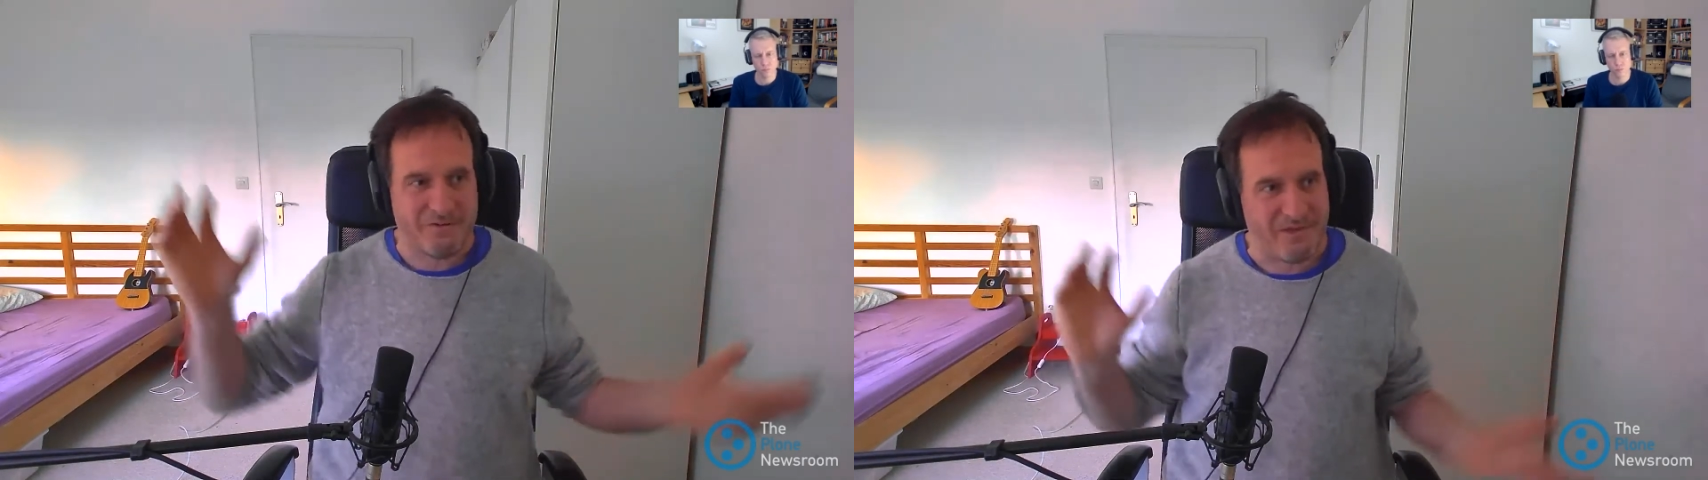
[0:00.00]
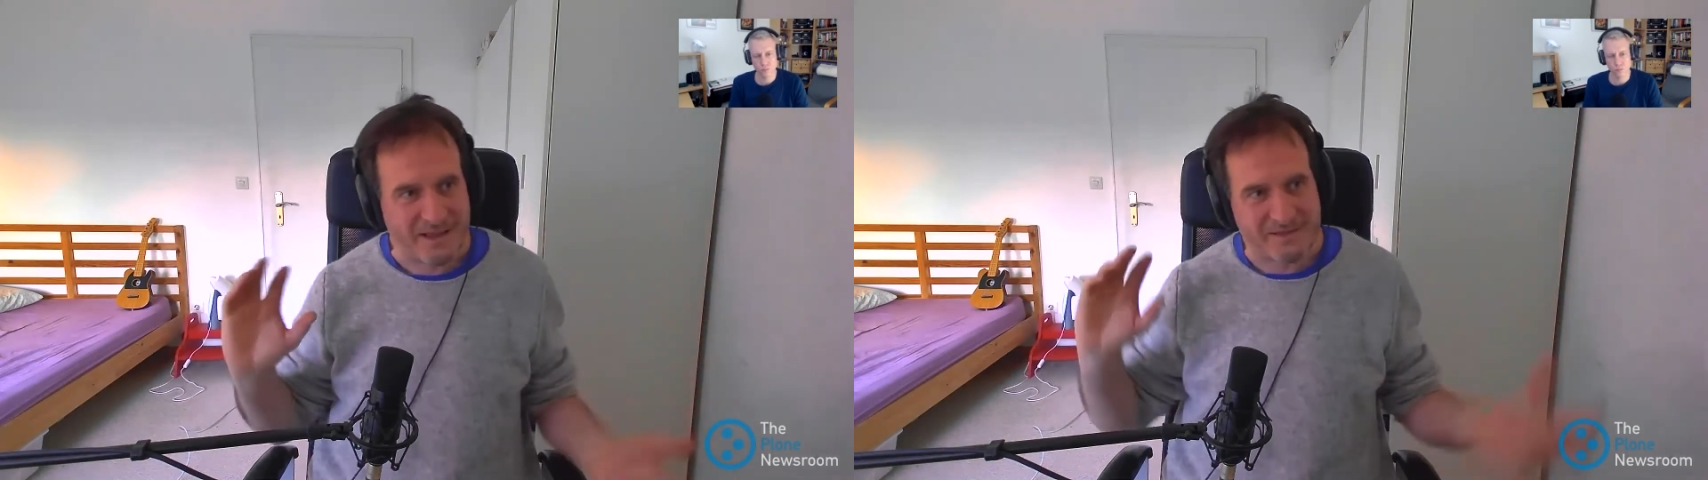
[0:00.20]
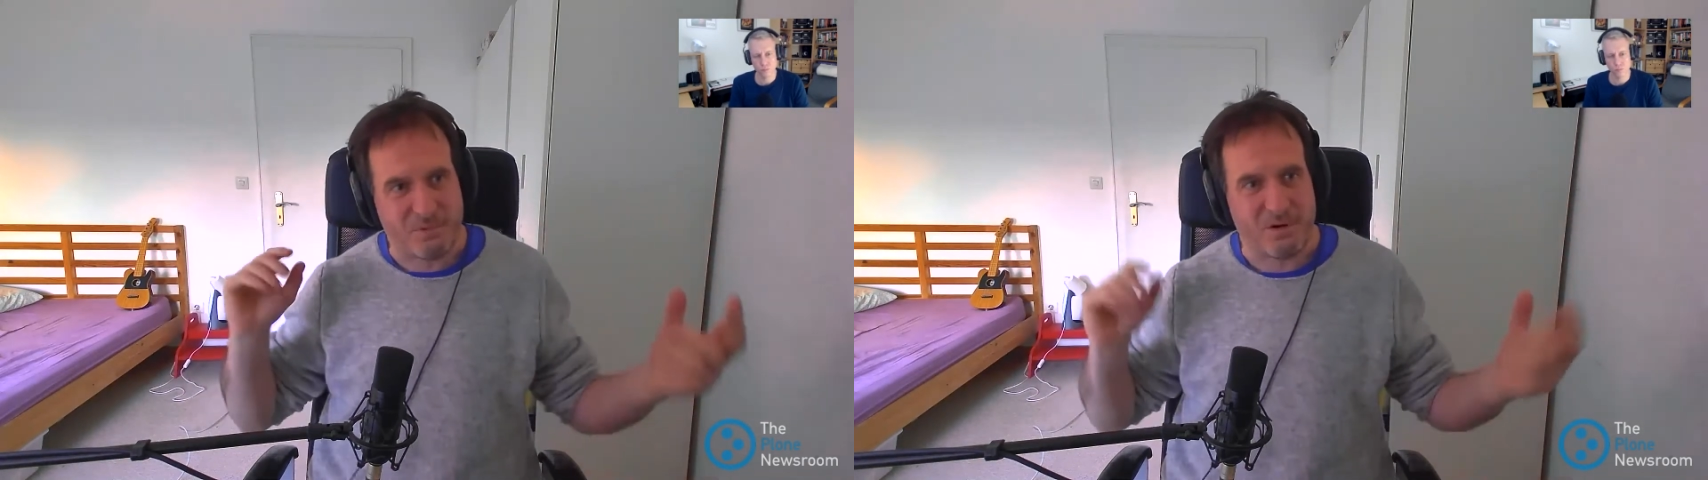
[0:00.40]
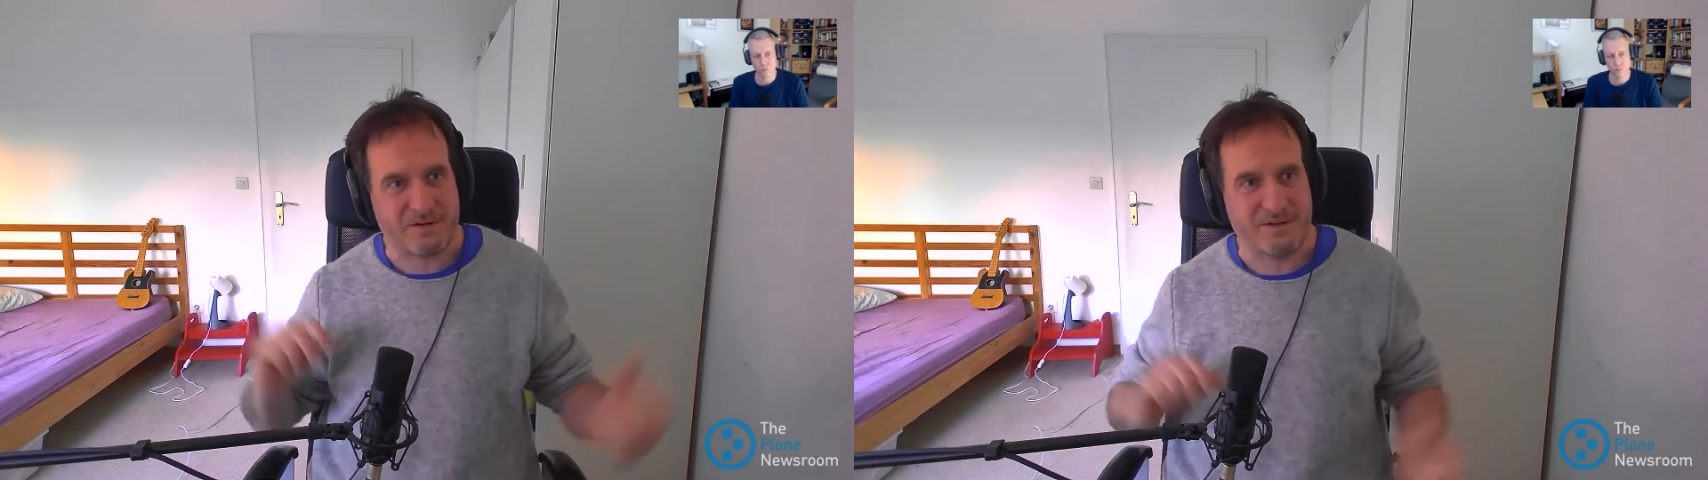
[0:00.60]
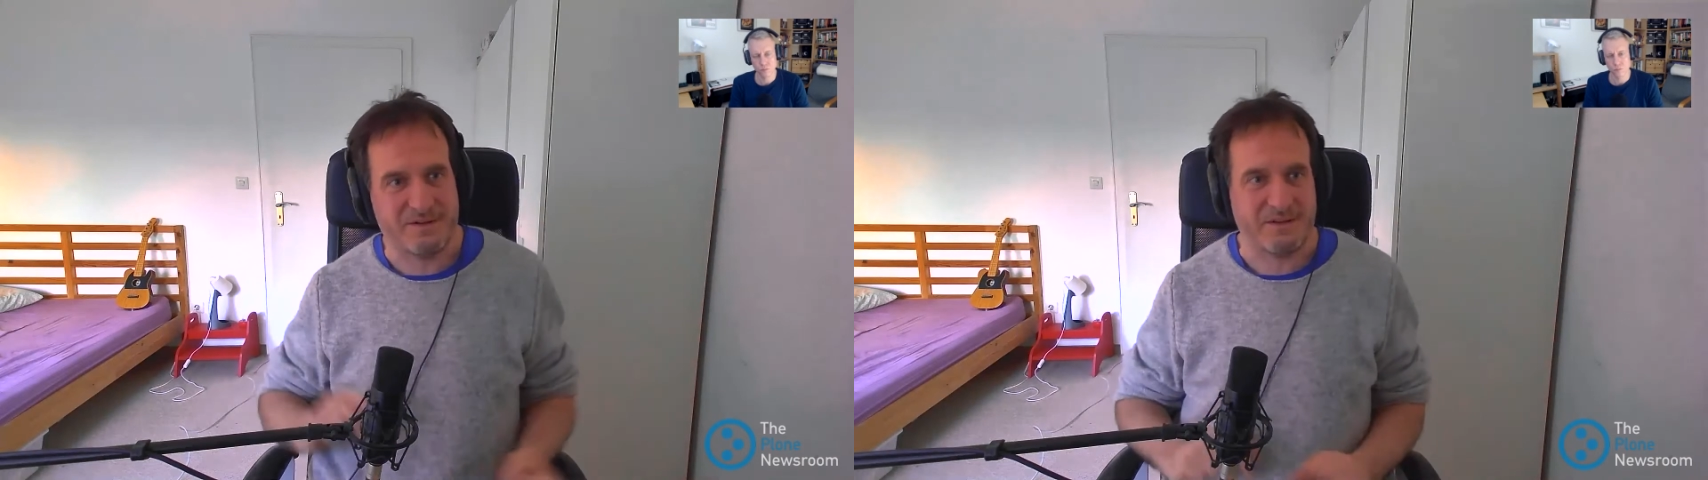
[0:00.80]

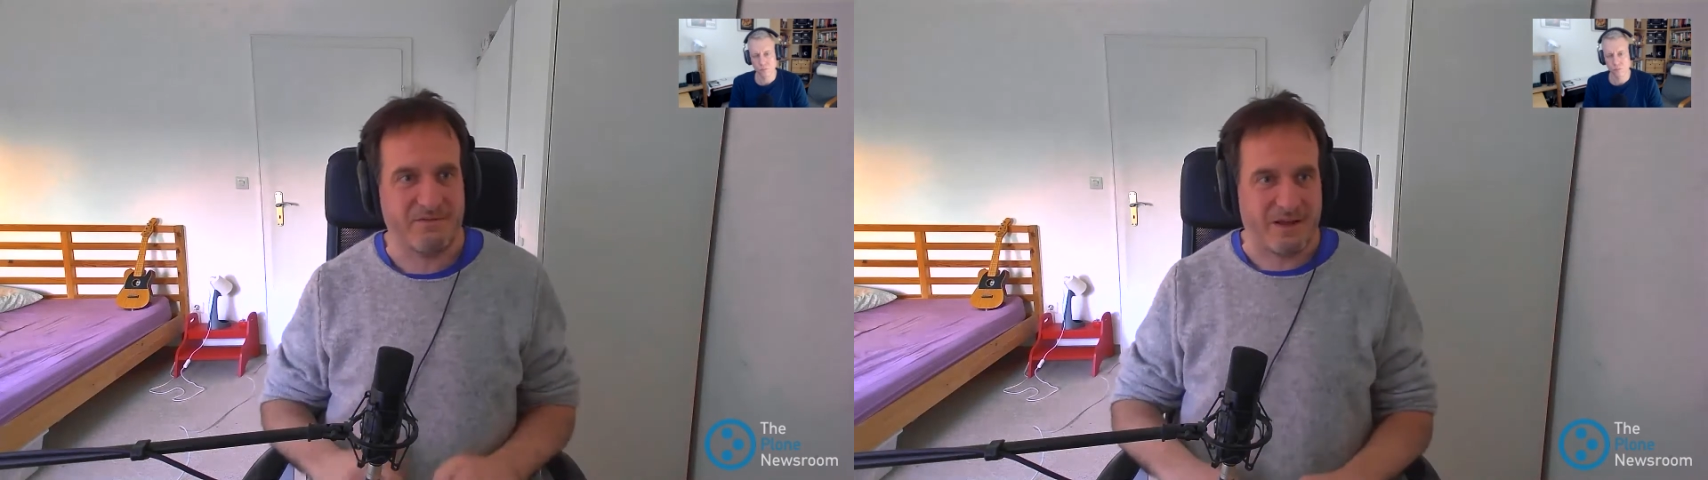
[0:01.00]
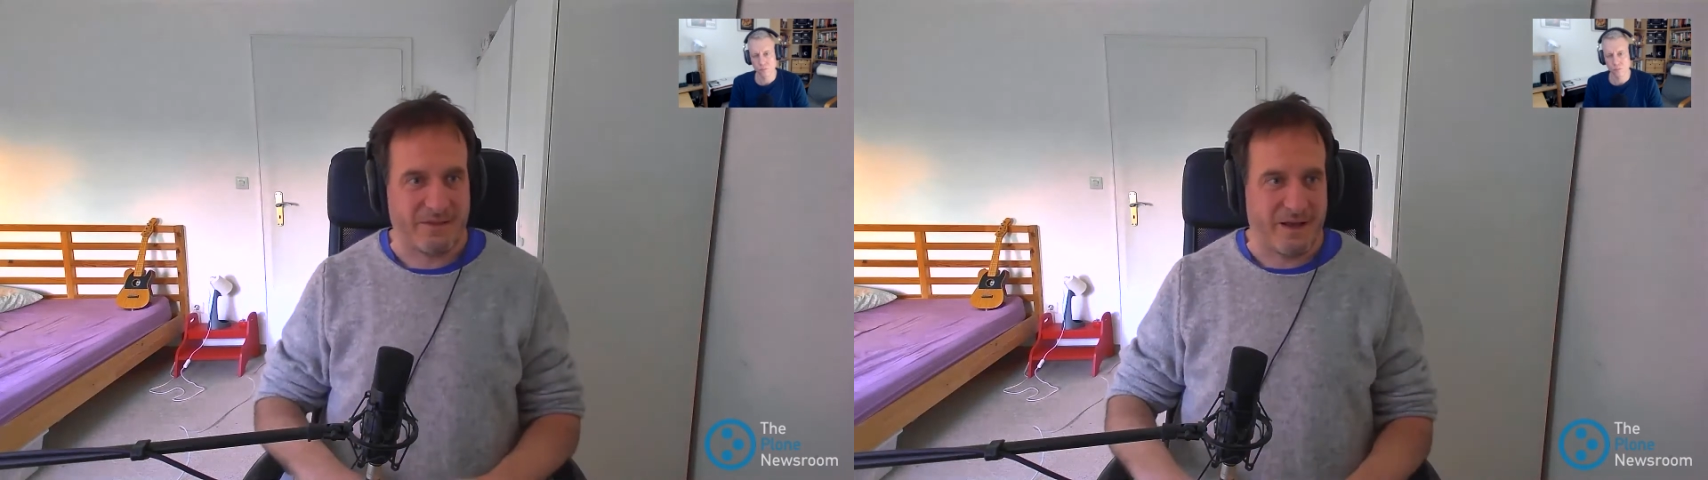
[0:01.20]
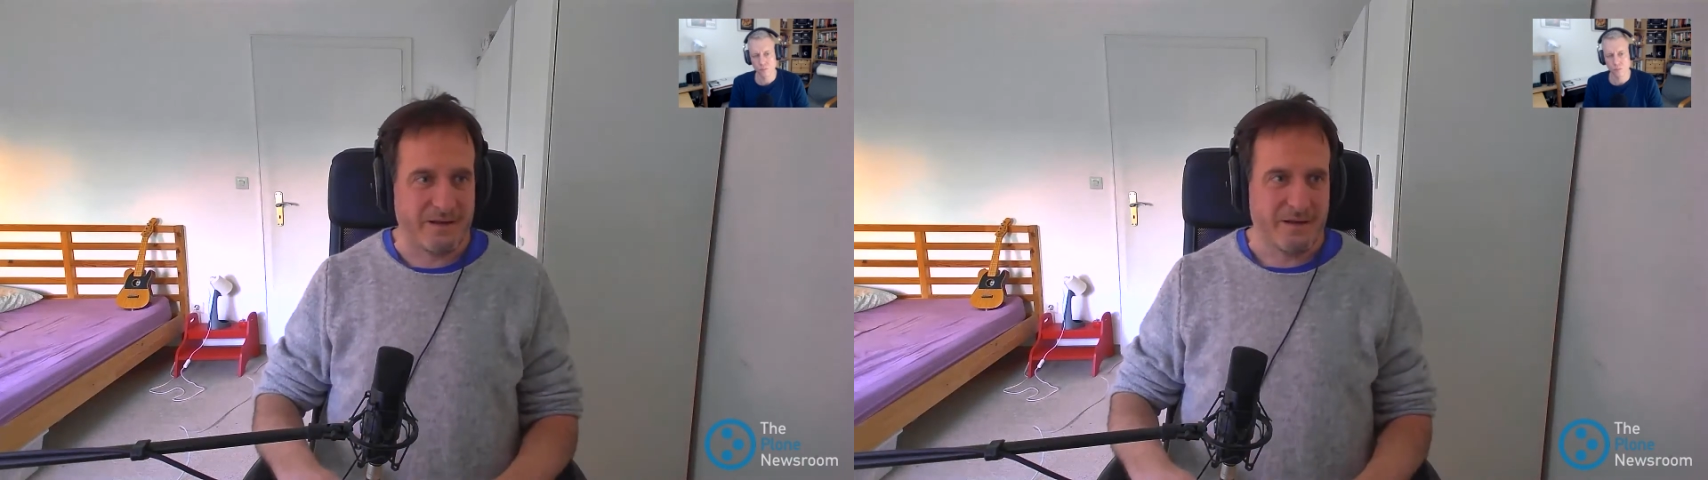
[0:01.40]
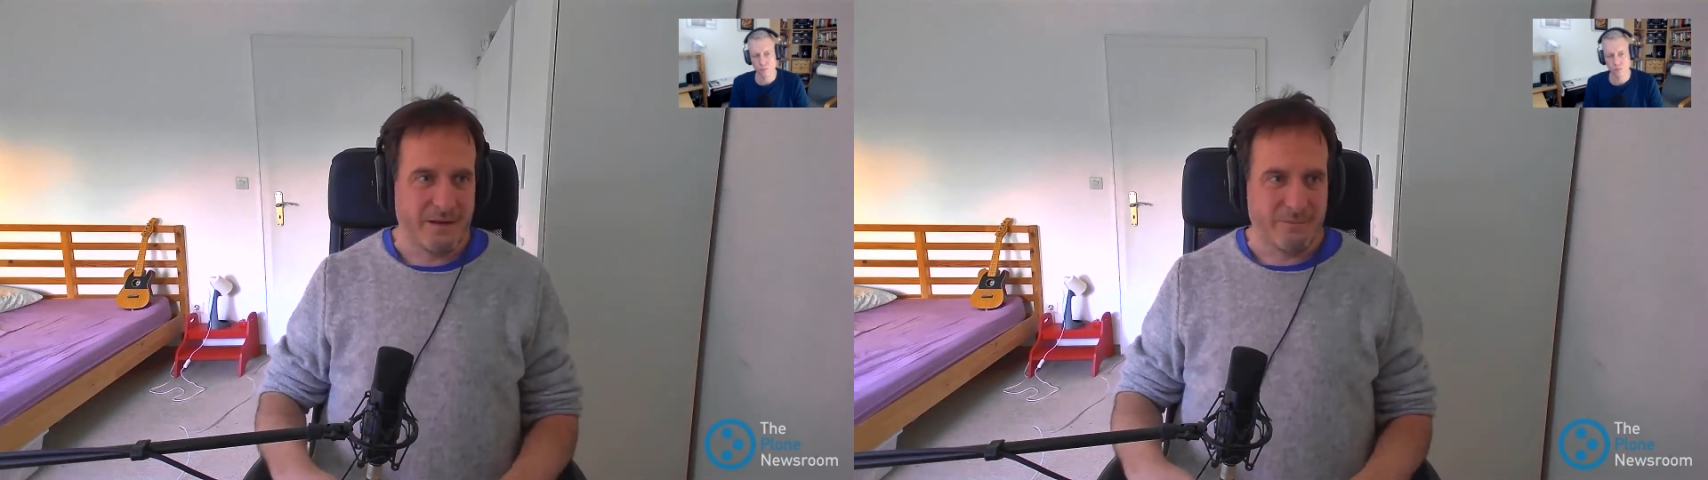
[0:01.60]
Flexbox and stuff like that.